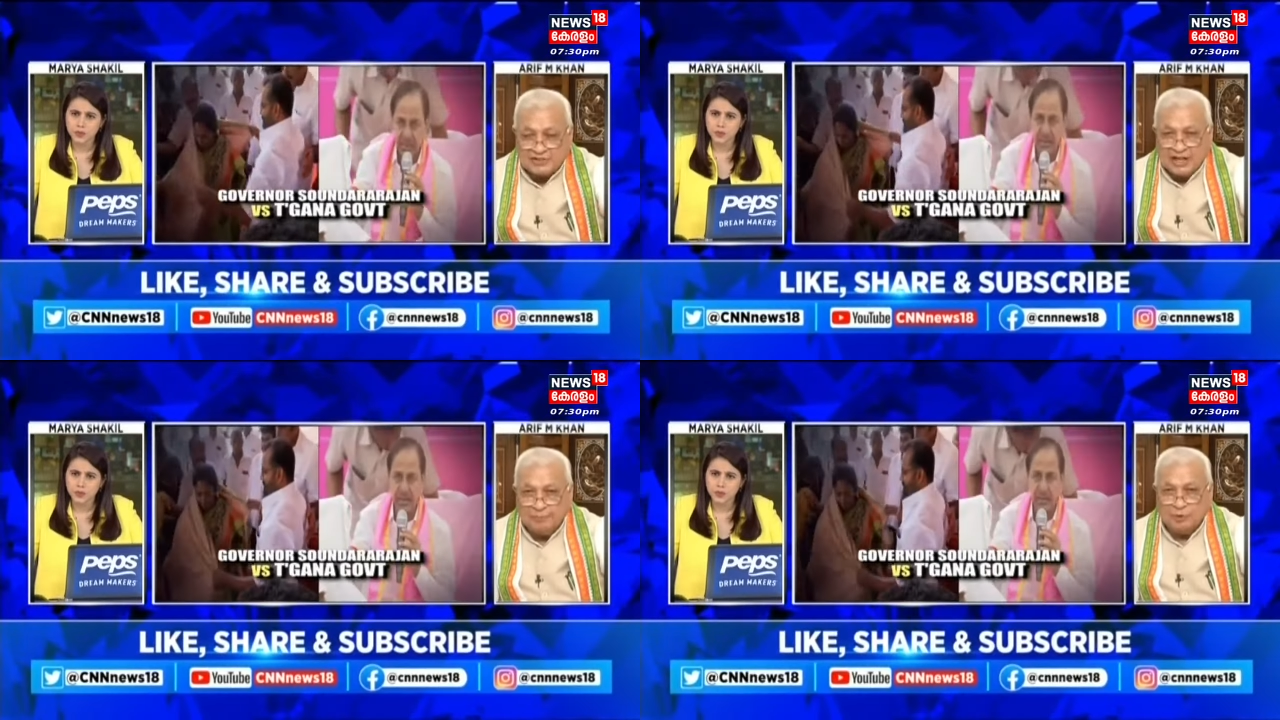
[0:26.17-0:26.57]

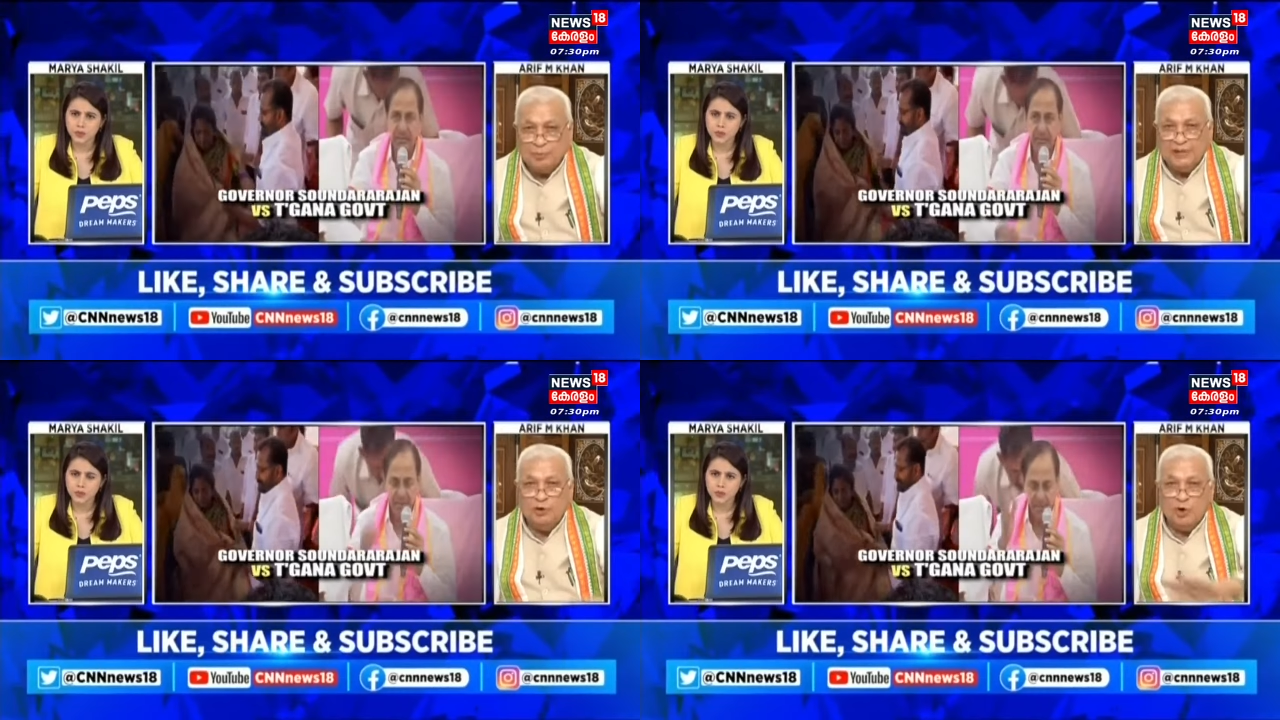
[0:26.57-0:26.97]
Speaker 1: has come
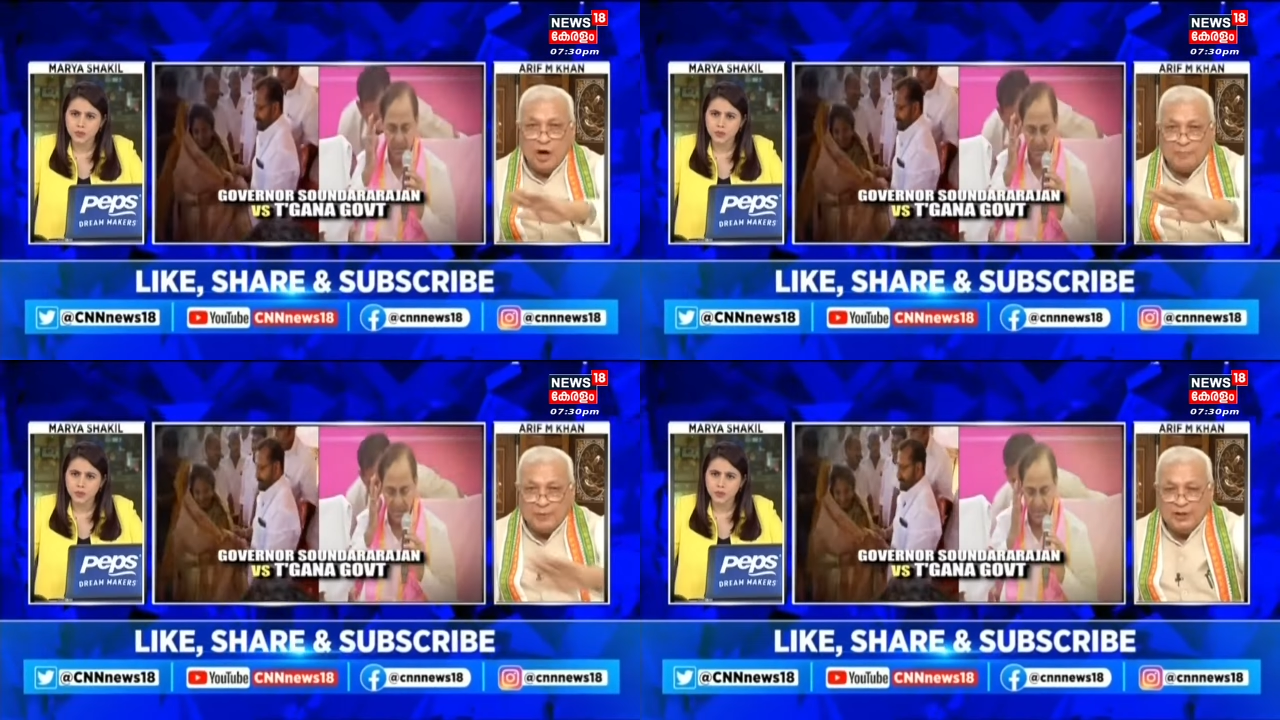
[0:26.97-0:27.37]
to me.
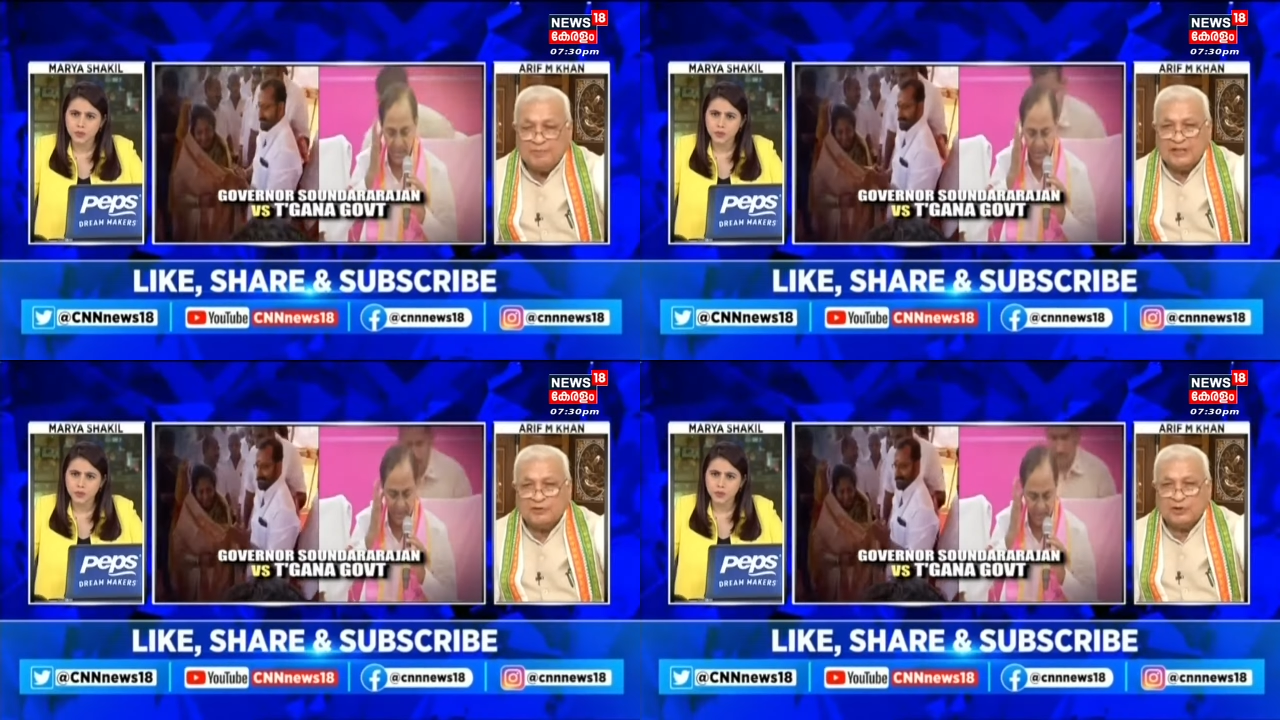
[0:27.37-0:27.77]
No
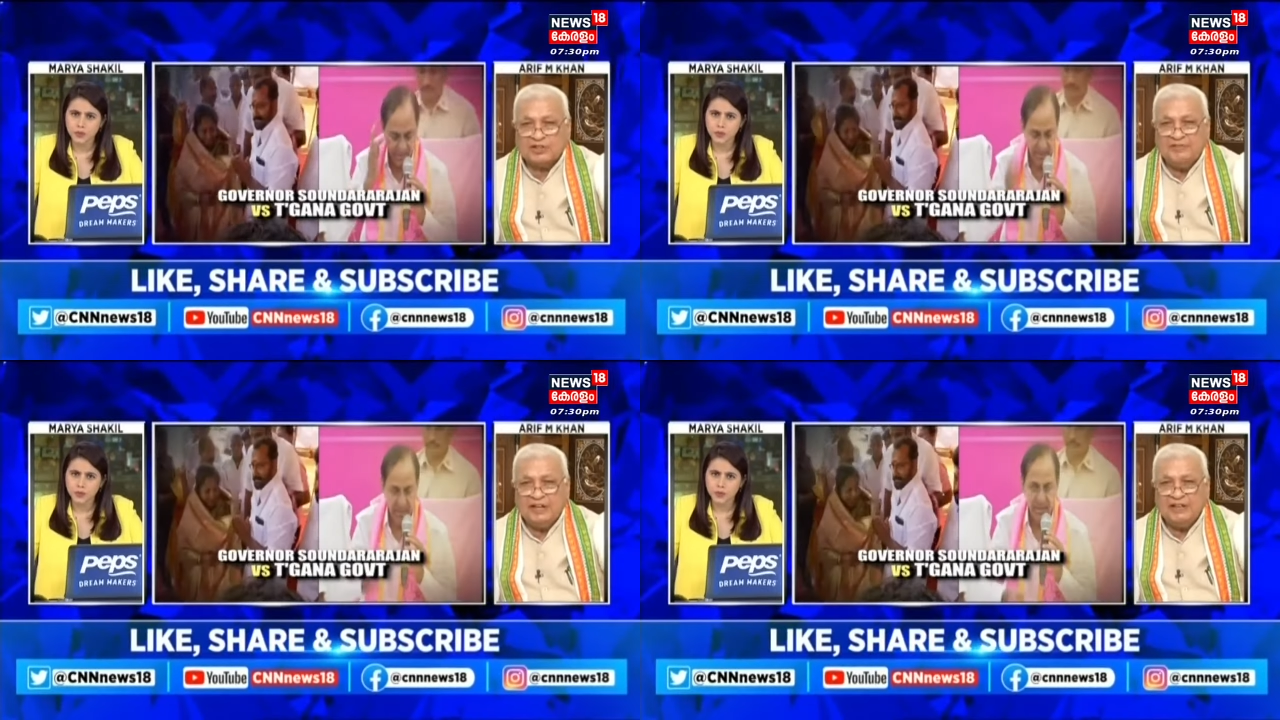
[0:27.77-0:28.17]
appointment
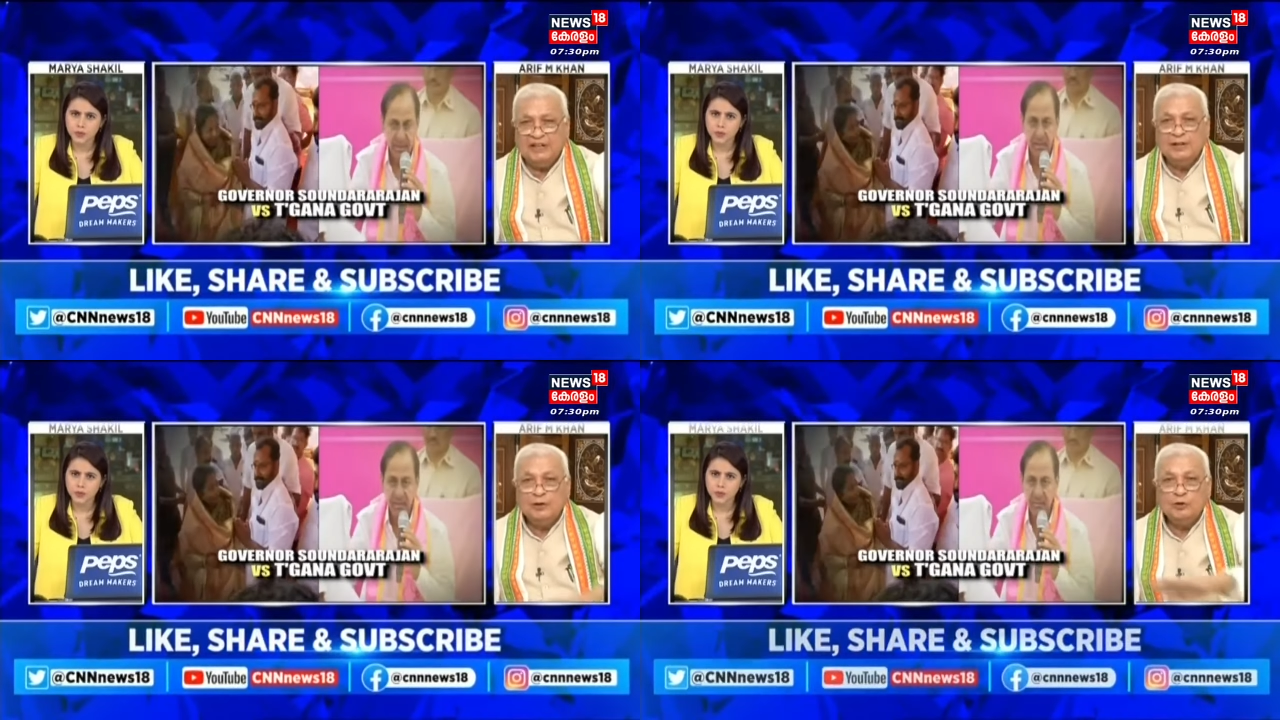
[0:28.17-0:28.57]
was
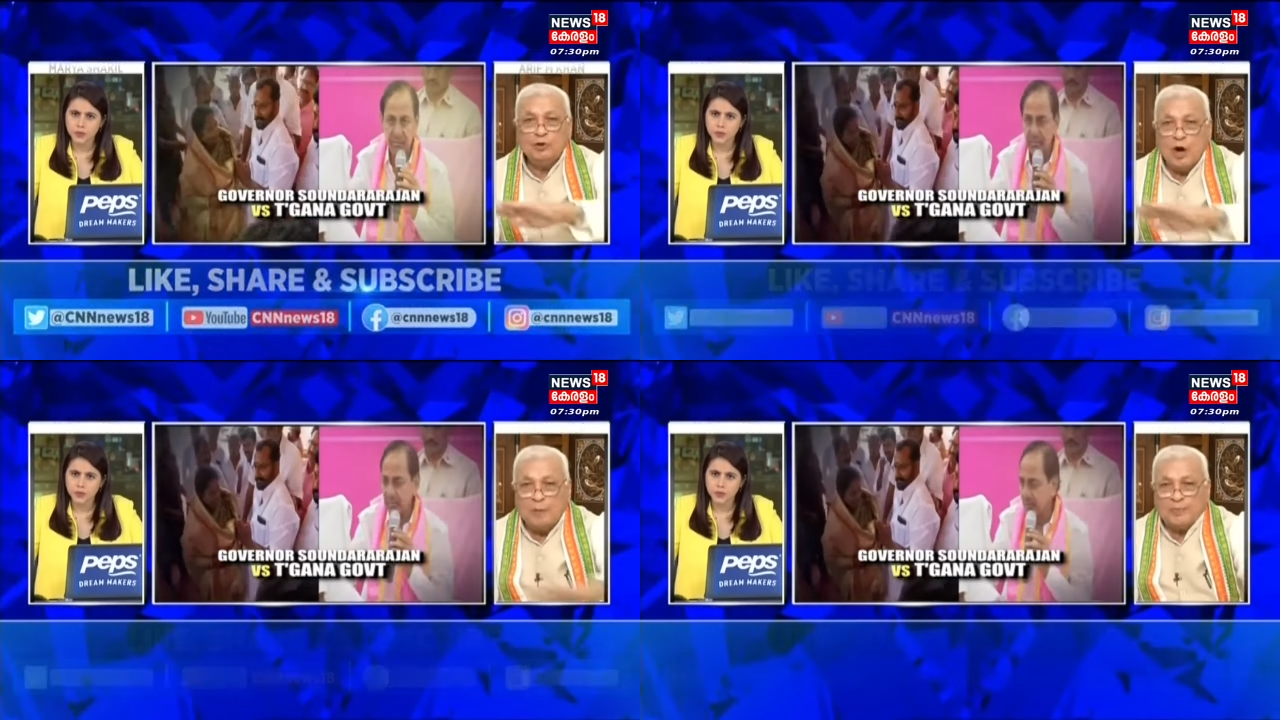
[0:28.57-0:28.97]
given.
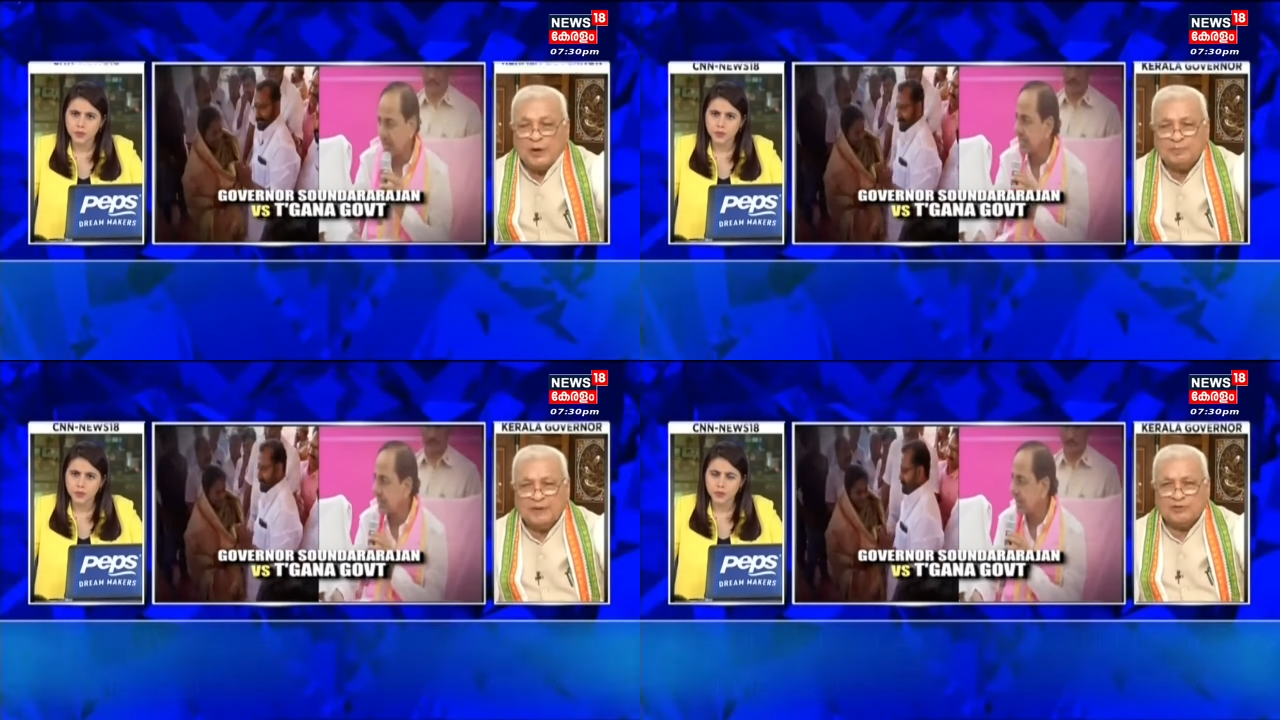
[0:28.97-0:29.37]
No
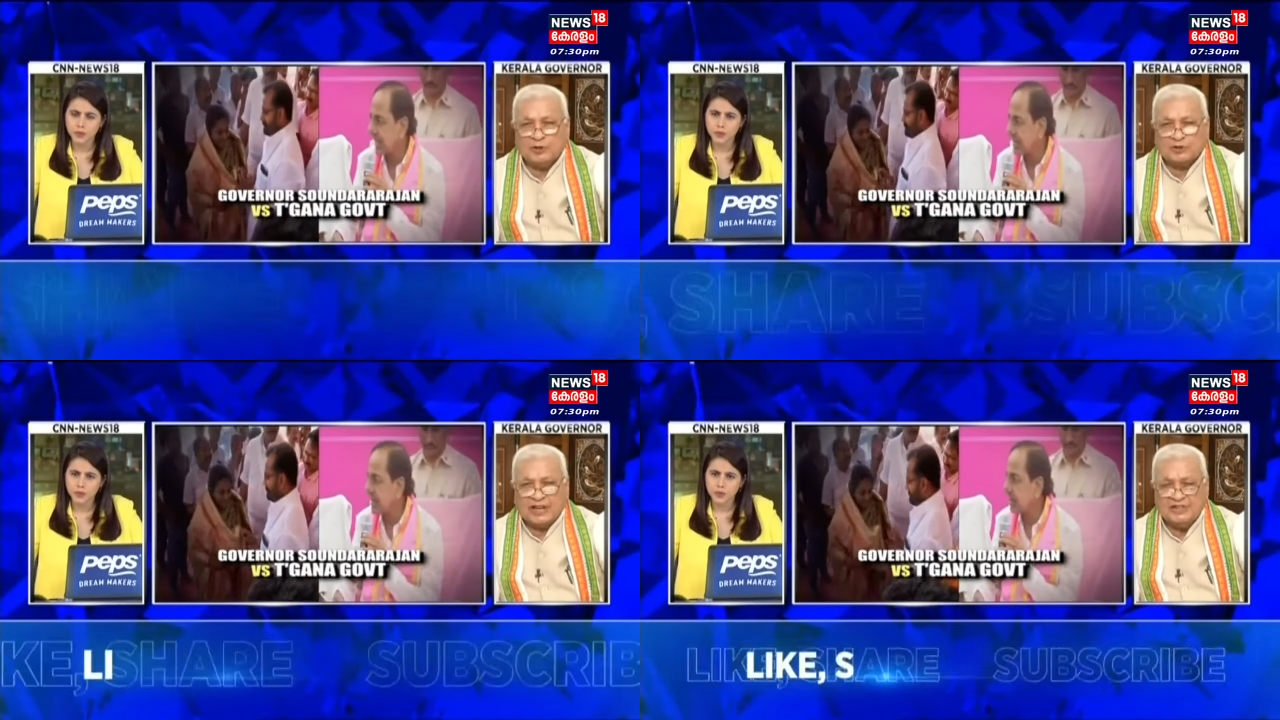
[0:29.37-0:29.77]
appointment was